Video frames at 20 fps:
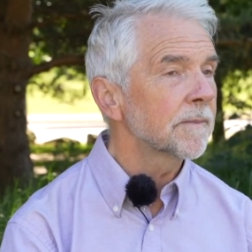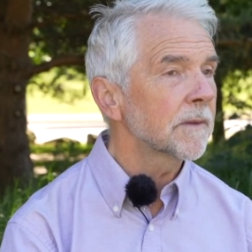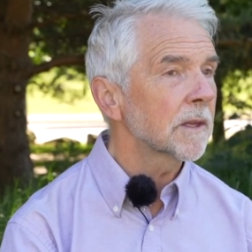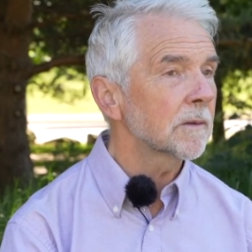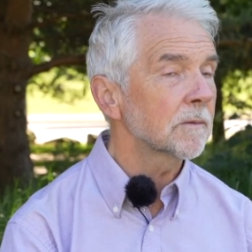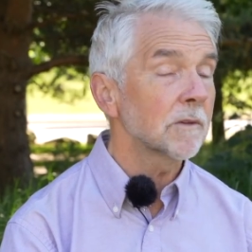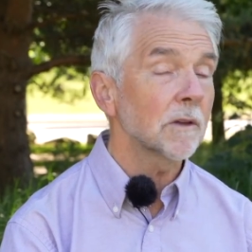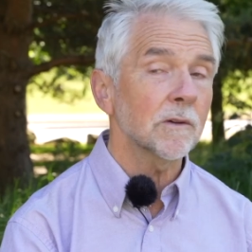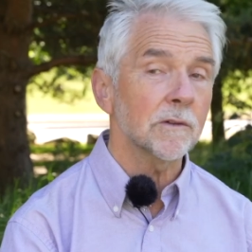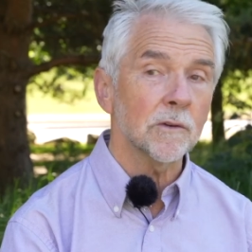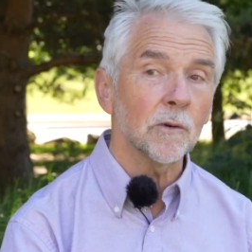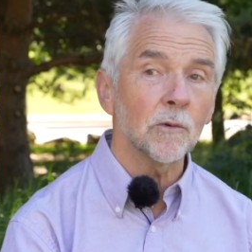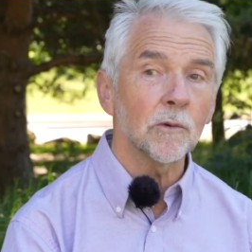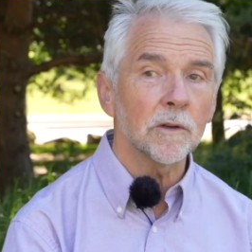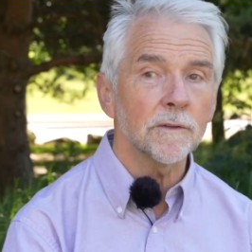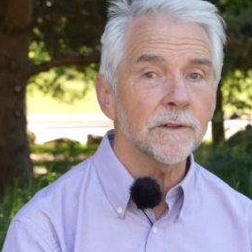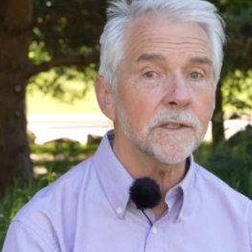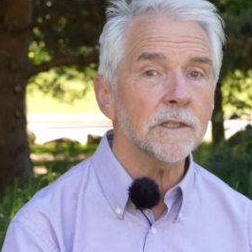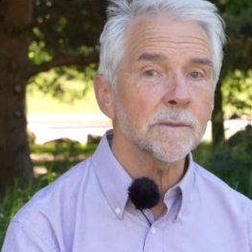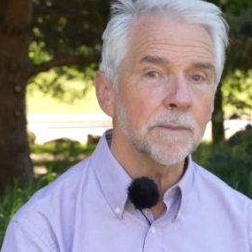not all
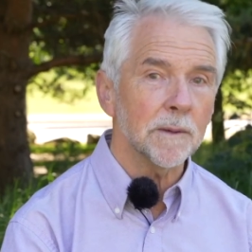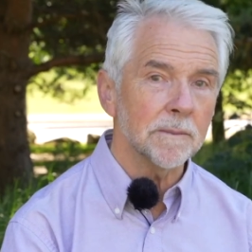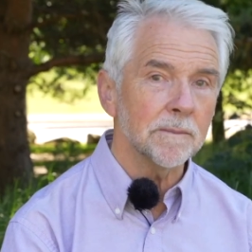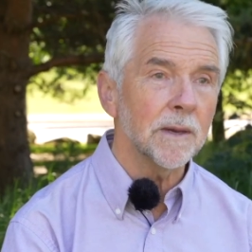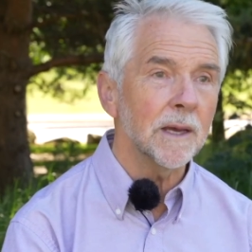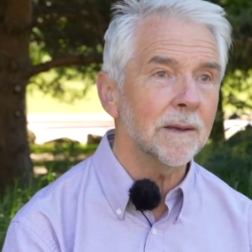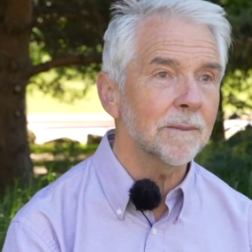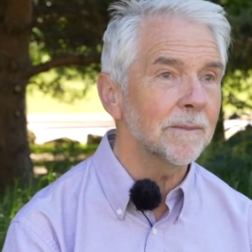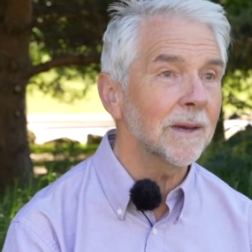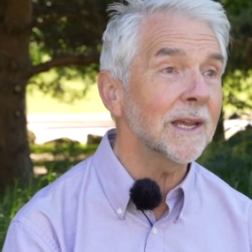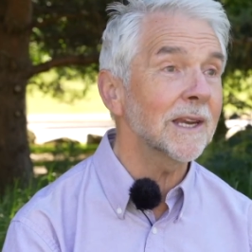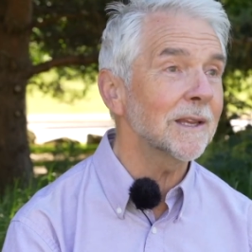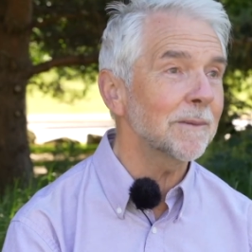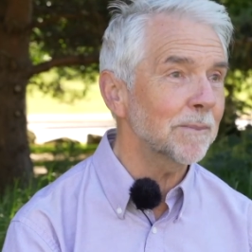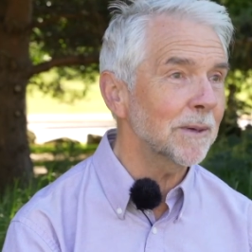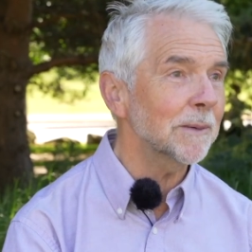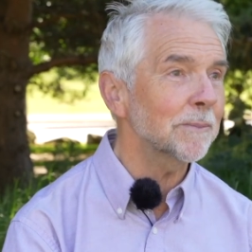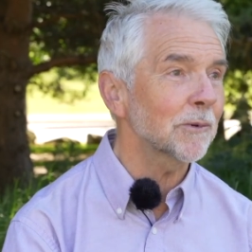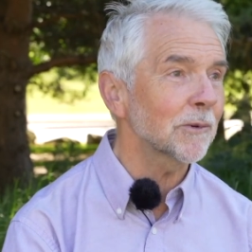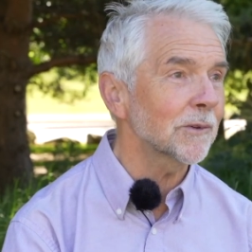of us, but many
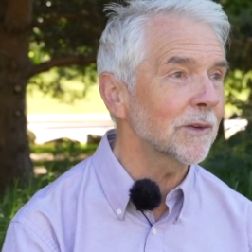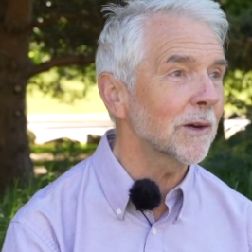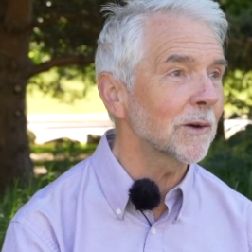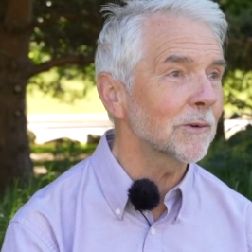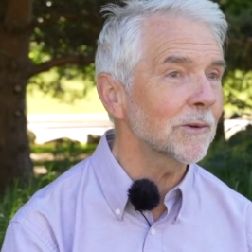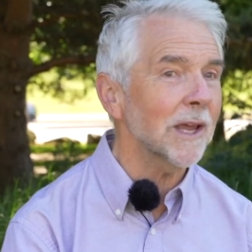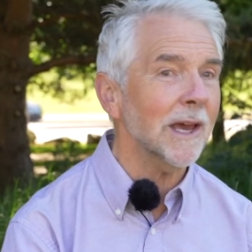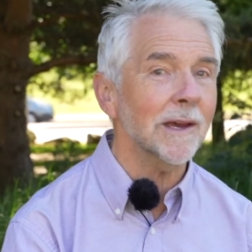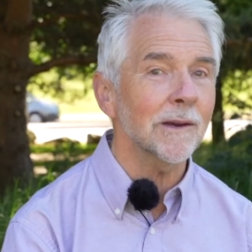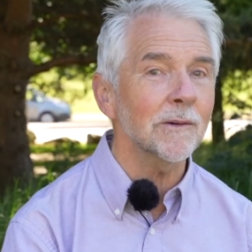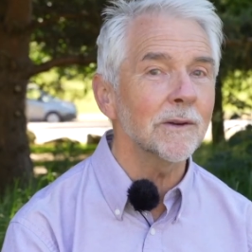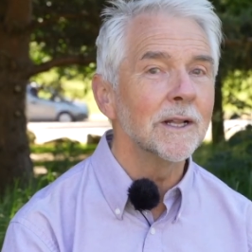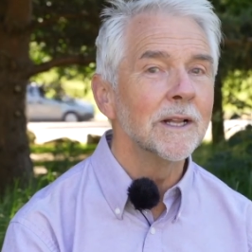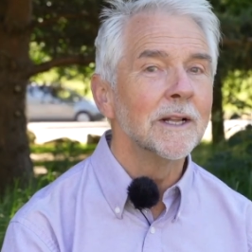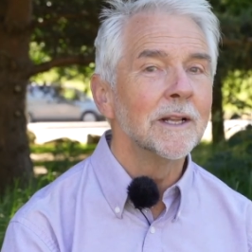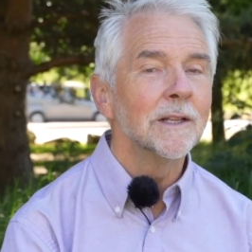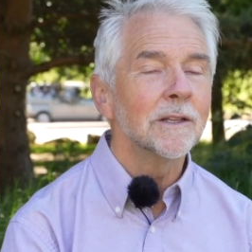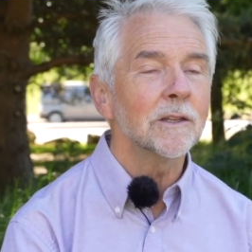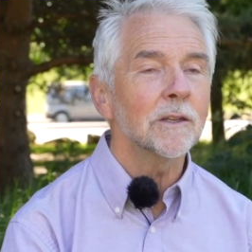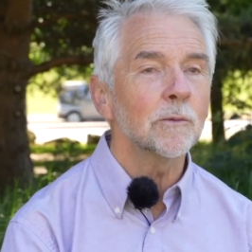people know now,
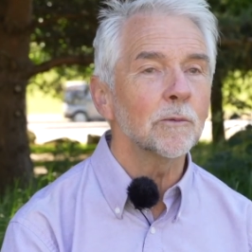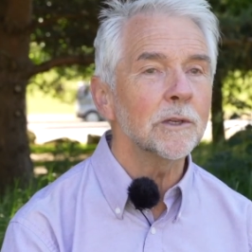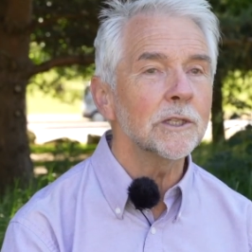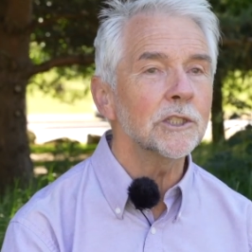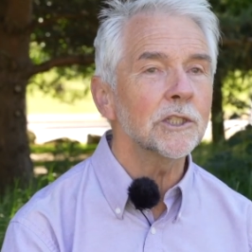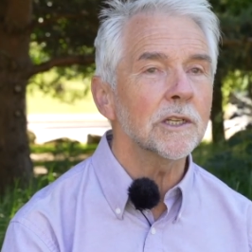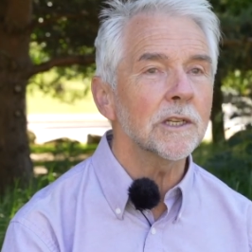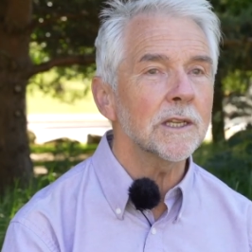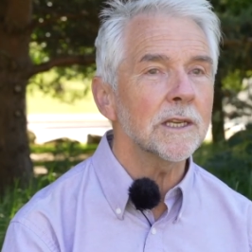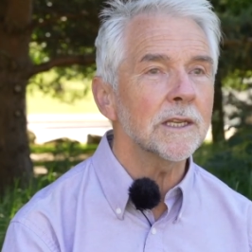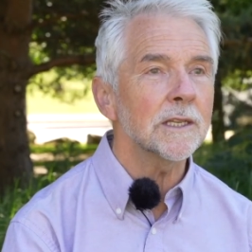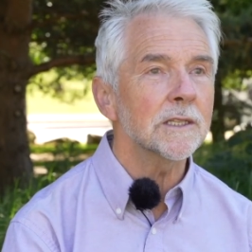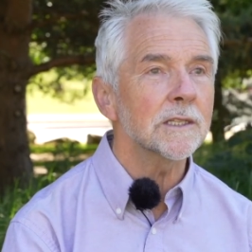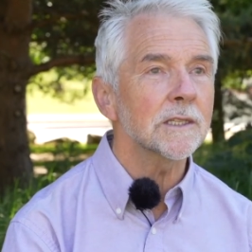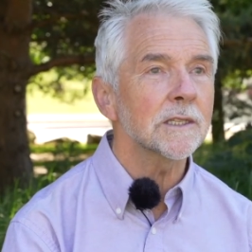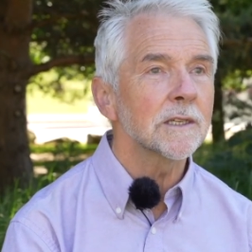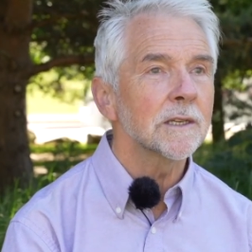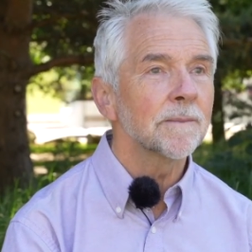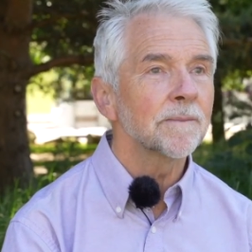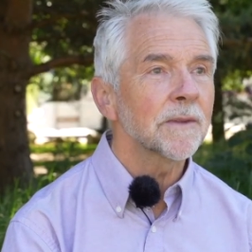that we should eat
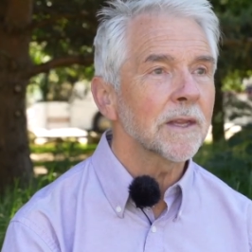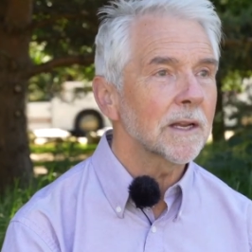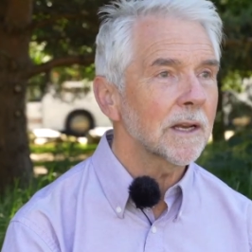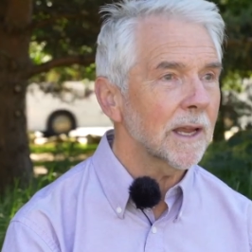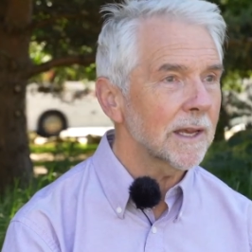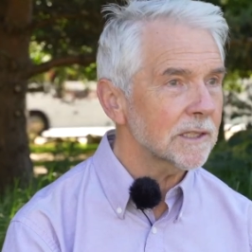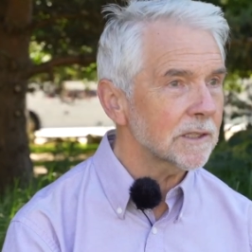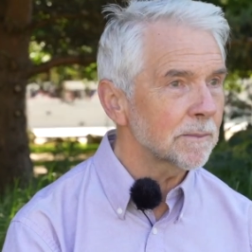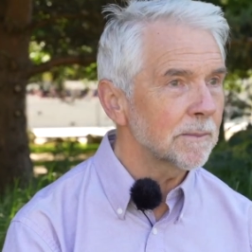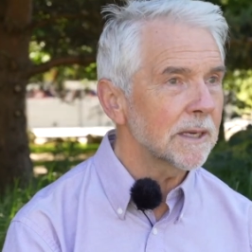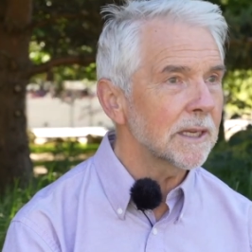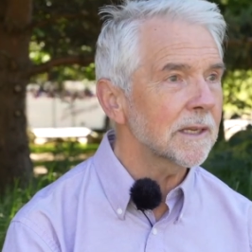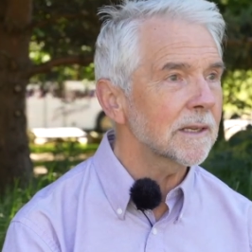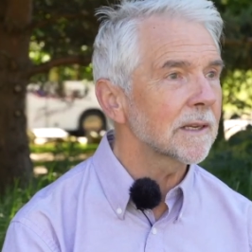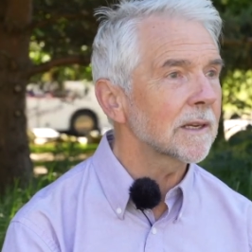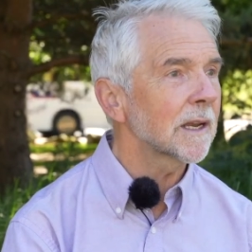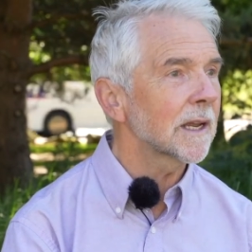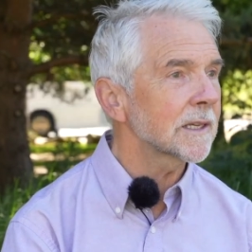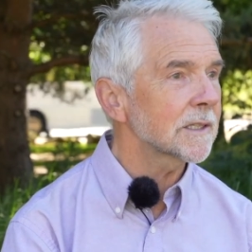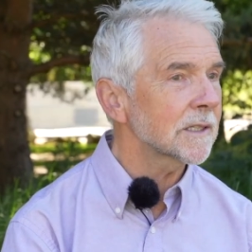less meat,
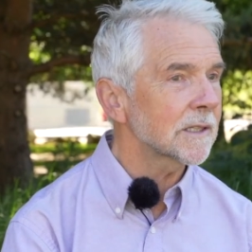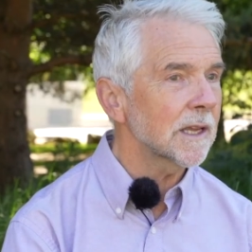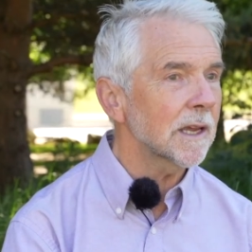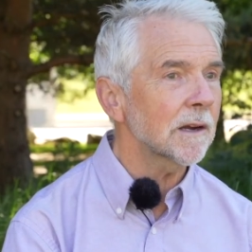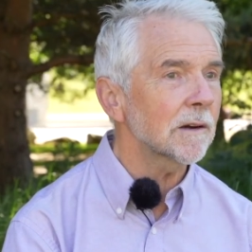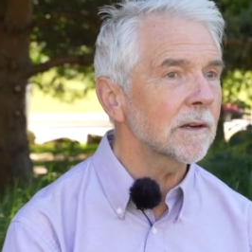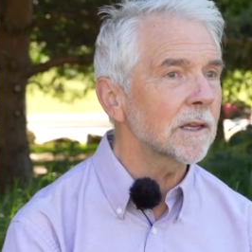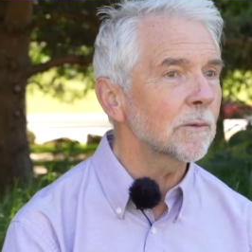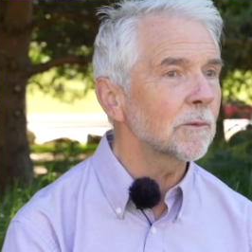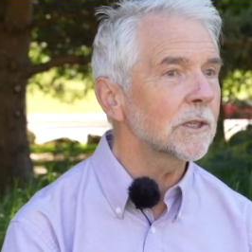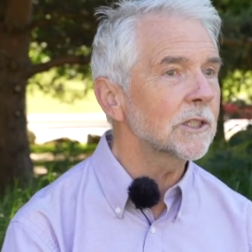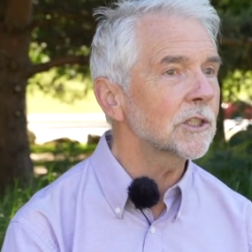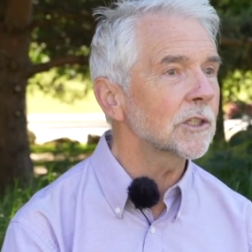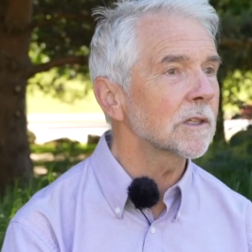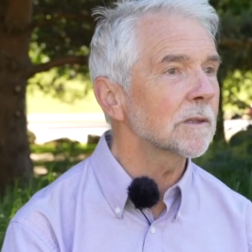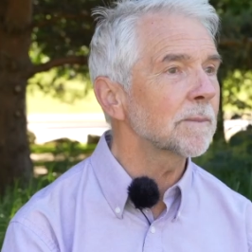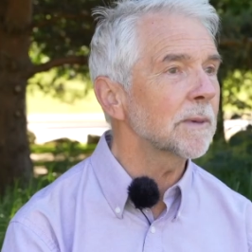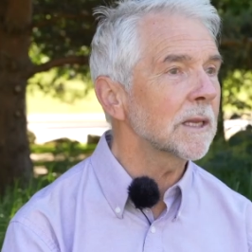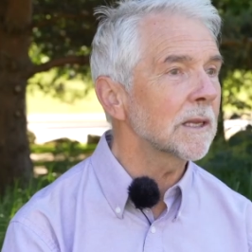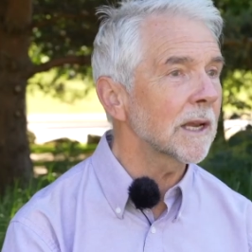less dairy, we
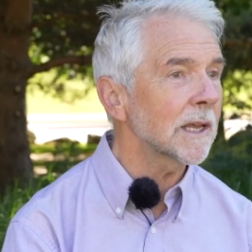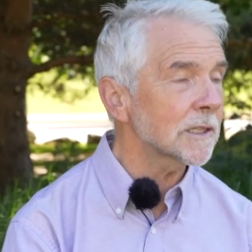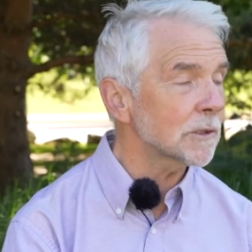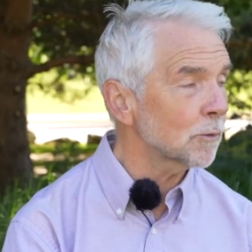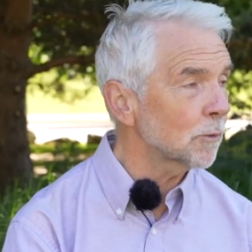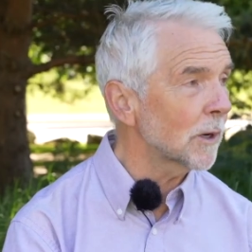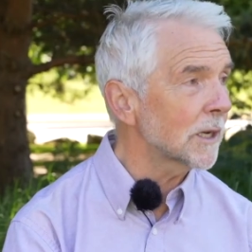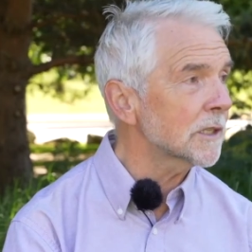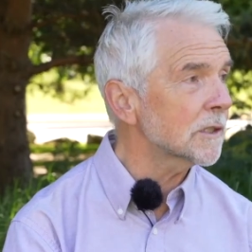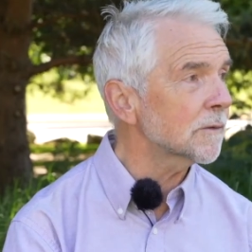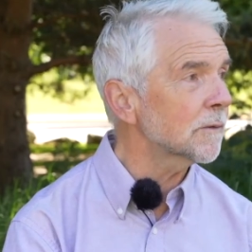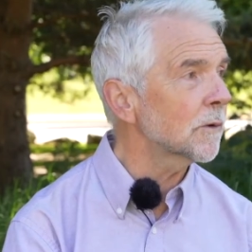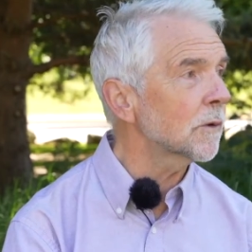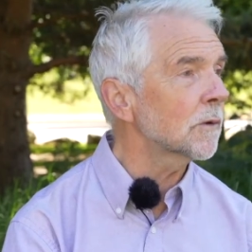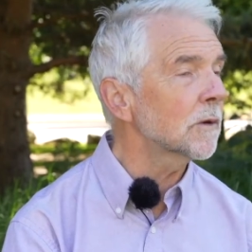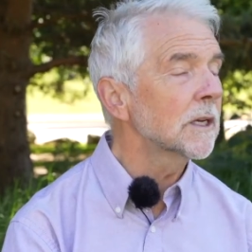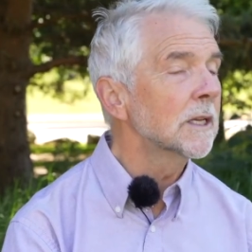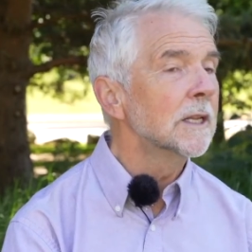should be less wasteful,